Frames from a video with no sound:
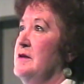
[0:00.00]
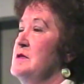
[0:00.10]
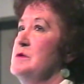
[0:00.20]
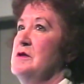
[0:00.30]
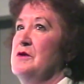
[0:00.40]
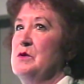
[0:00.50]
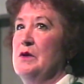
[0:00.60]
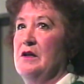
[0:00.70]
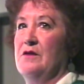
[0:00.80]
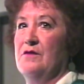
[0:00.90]
This was on the
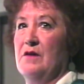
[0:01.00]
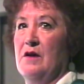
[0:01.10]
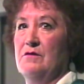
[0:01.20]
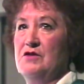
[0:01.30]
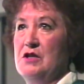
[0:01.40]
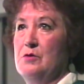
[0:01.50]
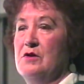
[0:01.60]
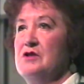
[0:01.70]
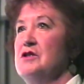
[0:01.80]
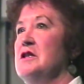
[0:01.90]
20th of
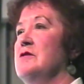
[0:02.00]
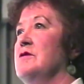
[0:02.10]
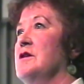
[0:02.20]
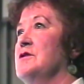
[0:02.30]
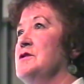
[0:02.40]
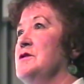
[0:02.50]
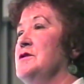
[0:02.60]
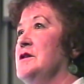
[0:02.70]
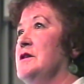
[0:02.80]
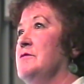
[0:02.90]
January this year, and the other 2
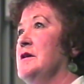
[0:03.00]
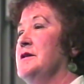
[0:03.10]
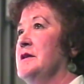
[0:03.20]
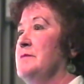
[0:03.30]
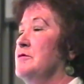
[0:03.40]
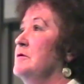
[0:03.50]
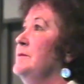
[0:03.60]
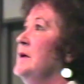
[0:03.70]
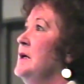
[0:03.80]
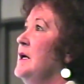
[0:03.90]
died around April